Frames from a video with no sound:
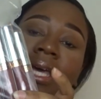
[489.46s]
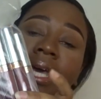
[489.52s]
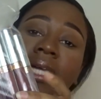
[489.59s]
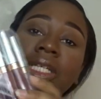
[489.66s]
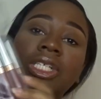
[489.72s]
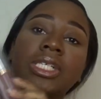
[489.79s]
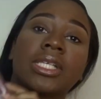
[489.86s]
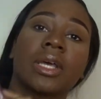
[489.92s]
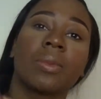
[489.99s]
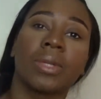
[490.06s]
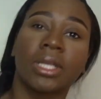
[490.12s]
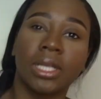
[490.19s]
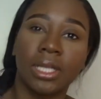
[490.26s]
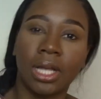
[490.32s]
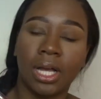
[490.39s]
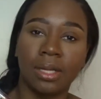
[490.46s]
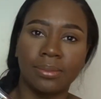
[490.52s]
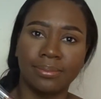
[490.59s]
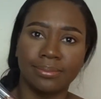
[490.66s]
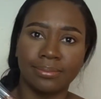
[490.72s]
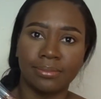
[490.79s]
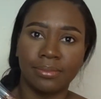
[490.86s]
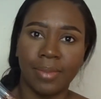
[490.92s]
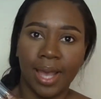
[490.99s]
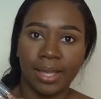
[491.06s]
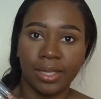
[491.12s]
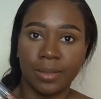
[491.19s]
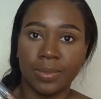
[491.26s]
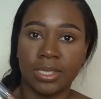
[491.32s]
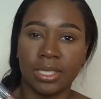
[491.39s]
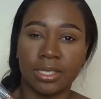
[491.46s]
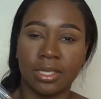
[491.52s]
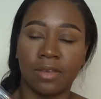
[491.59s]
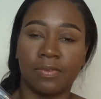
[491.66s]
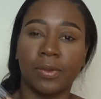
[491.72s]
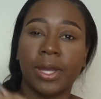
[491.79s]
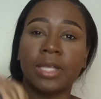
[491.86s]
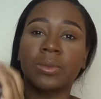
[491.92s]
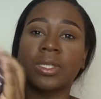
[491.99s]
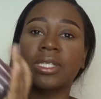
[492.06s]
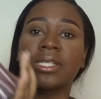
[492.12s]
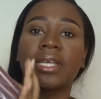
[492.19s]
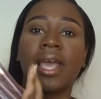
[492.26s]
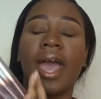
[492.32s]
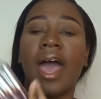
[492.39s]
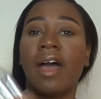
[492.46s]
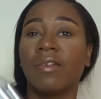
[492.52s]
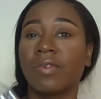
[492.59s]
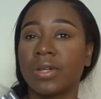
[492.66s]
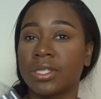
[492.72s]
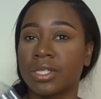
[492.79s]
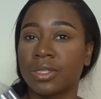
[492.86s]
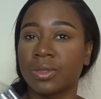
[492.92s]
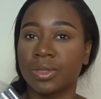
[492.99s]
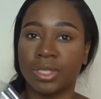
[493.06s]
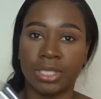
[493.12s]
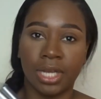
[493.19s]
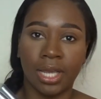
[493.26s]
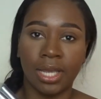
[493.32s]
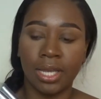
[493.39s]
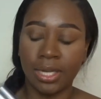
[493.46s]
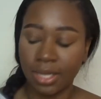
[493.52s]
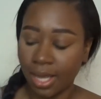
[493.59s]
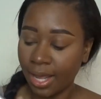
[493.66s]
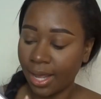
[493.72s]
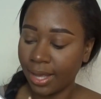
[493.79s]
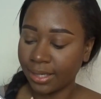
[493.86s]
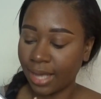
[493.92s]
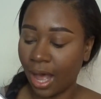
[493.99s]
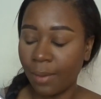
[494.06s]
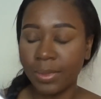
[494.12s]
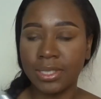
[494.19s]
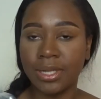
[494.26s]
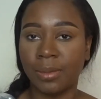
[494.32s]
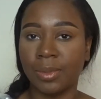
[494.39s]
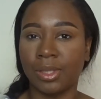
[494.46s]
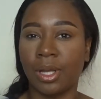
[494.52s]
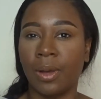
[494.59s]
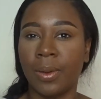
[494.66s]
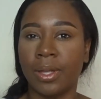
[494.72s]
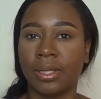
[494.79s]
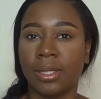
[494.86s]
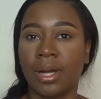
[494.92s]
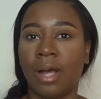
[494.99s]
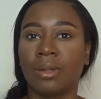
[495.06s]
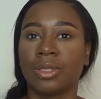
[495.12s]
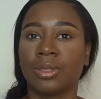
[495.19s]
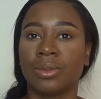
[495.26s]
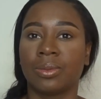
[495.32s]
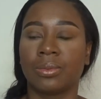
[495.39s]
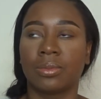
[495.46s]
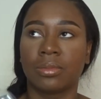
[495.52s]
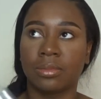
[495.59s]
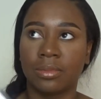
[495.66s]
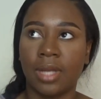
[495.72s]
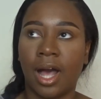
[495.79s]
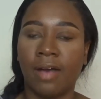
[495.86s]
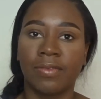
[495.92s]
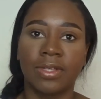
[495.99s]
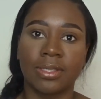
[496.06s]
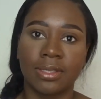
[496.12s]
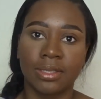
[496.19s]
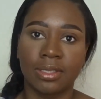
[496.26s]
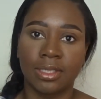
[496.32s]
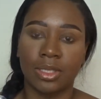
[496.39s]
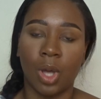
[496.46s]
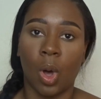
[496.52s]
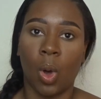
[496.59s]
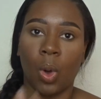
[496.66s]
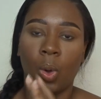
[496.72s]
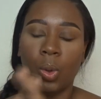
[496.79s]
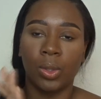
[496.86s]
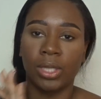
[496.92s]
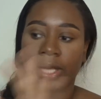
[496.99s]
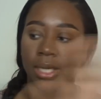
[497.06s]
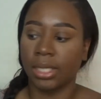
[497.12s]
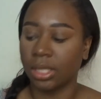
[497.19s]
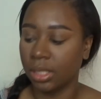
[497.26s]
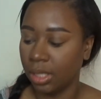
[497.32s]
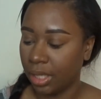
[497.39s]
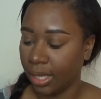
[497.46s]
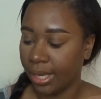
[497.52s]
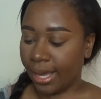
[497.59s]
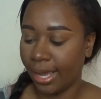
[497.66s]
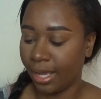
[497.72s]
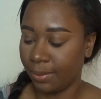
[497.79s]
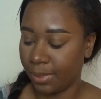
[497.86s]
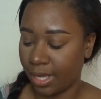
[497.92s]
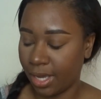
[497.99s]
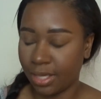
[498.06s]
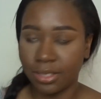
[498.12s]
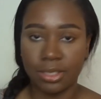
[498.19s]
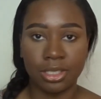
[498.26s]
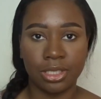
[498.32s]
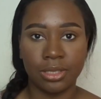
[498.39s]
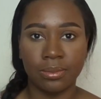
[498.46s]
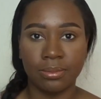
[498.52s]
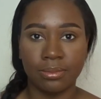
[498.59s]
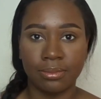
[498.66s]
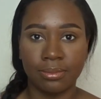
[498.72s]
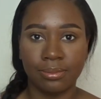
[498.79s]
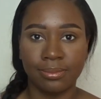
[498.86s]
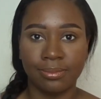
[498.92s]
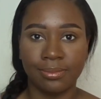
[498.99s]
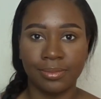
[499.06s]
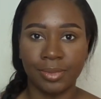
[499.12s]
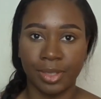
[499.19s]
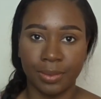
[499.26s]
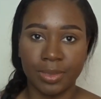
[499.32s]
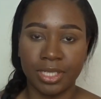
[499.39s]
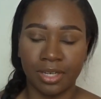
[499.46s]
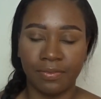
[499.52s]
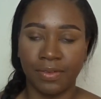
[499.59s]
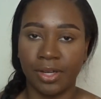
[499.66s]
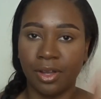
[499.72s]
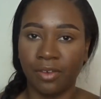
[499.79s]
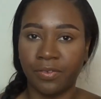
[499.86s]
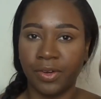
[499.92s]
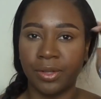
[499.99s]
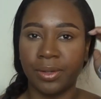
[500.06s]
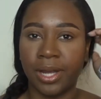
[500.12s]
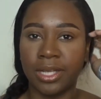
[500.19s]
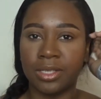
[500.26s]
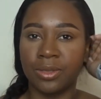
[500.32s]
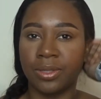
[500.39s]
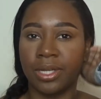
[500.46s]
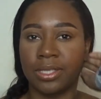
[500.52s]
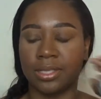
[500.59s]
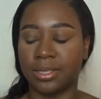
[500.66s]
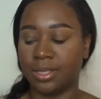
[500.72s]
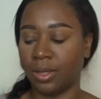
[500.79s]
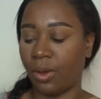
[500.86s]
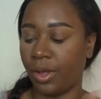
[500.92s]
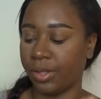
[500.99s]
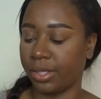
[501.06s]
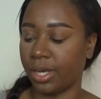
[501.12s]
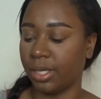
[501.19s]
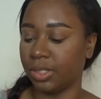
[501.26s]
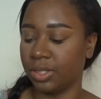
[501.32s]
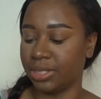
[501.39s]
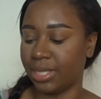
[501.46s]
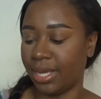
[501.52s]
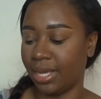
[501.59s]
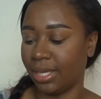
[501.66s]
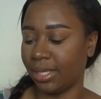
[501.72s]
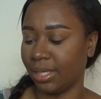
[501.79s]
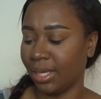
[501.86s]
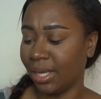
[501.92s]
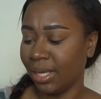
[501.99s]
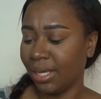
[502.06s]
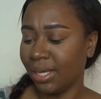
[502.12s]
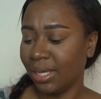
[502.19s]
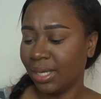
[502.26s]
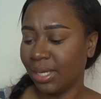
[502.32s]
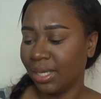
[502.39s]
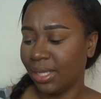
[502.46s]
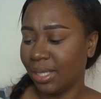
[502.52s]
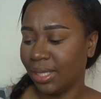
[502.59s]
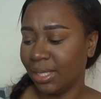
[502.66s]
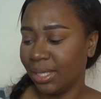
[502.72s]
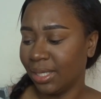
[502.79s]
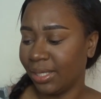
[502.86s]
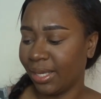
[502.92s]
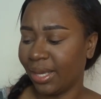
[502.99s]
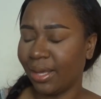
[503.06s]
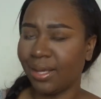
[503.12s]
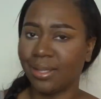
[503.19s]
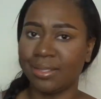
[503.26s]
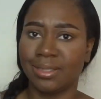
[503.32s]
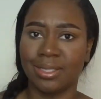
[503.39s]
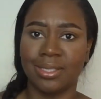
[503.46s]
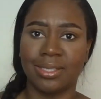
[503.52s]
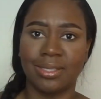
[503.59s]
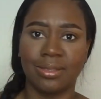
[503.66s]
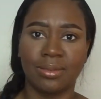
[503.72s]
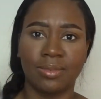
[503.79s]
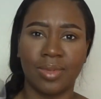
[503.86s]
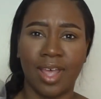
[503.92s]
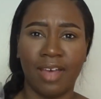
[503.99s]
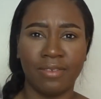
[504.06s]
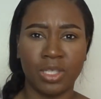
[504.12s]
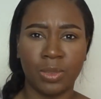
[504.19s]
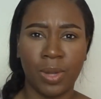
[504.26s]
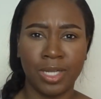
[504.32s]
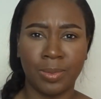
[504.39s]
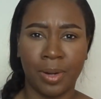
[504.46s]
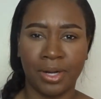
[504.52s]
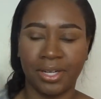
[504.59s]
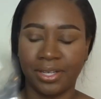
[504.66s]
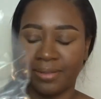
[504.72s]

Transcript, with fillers: again, just like with the matte lipsticks, if you guys want to see every single shade, comment down below, and then I'll do obviously just a whole like ABH lipstick video for you guys so you guys can see all the colors, and yeah, just have a swatch party.